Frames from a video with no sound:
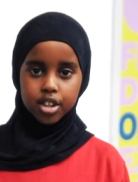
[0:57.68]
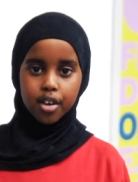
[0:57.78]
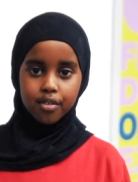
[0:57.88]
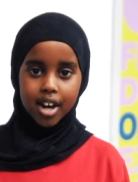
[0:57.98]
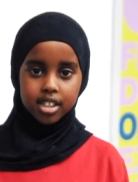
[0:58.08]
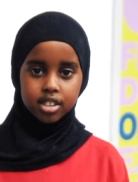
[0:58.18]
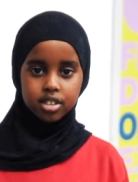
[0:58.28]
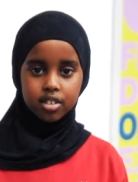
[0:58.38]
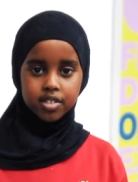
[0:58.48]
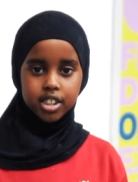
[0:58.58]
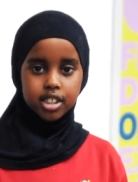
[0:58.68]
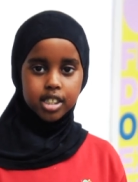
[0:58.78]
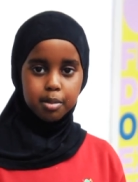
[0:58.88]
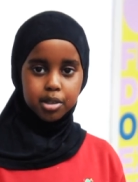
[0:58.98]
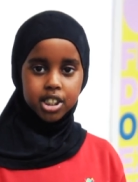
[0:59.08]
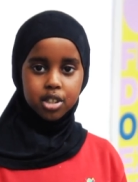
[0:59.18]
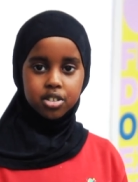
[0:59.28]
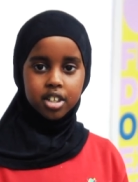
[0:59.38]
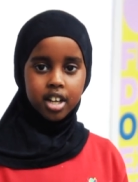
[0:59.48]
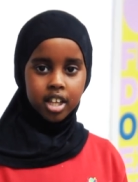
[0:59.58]
the rights of disabled
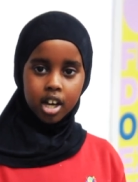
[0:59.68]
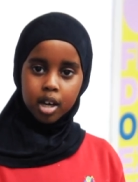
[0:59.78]
children and